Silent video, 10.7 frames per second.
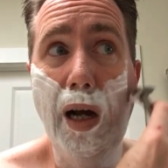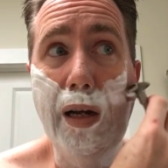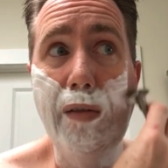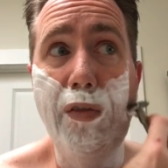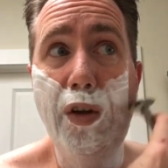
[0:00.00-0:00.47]
I
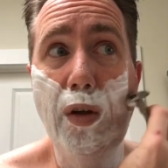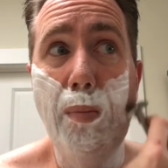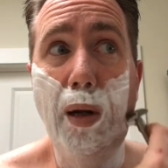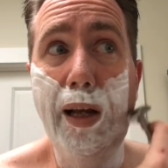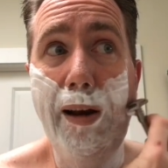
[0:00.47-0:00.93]
can feel
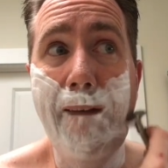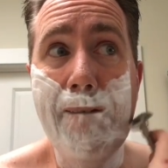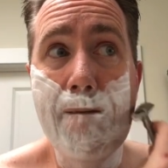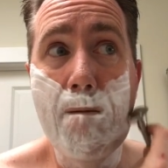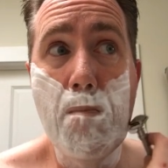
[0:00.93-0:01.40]
the
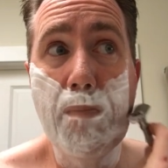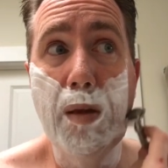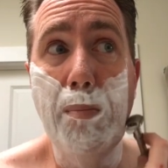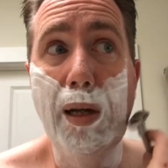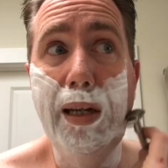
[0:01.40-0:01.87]
blade,
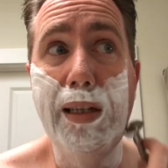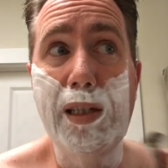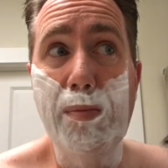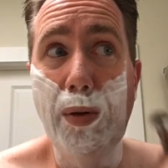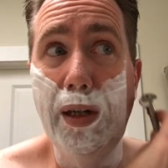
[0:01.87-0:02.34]
the blade
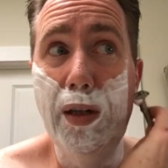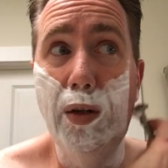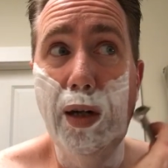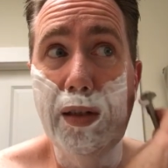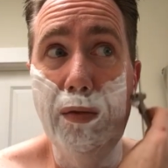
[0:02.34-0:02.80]
that's pretty
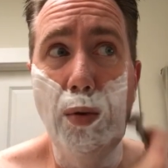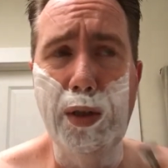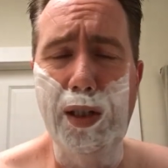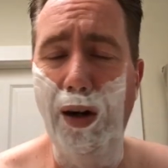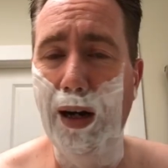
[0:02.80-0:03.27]
aggressive.
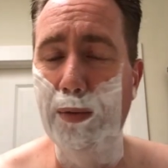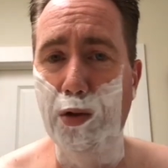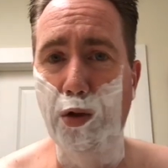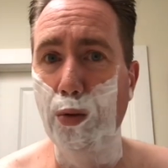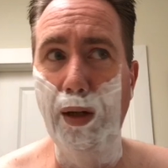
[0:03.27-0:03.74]
Boy, sorry, I
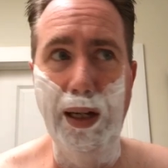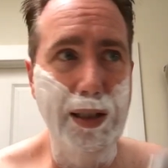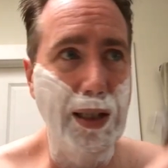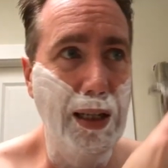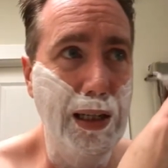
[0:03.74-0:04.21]
was drooling
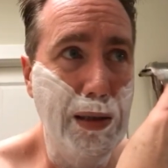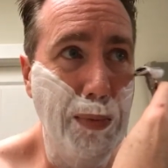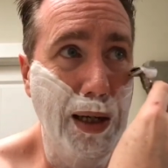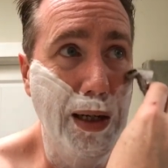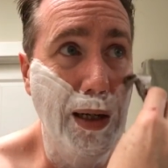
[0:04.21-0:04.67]
because I licked
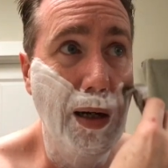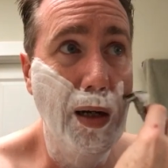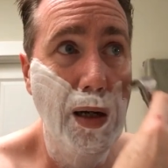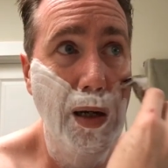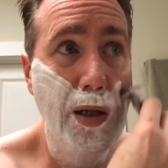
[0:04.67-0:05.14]
my uh,
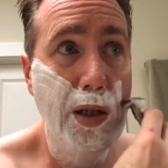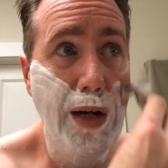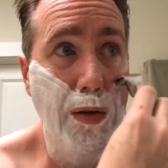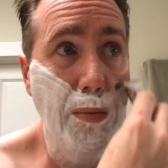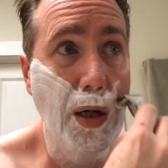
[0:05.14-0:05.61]

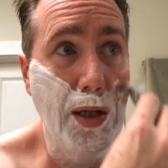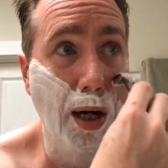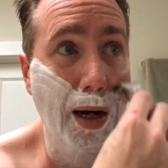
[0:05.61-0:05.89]
shaving brush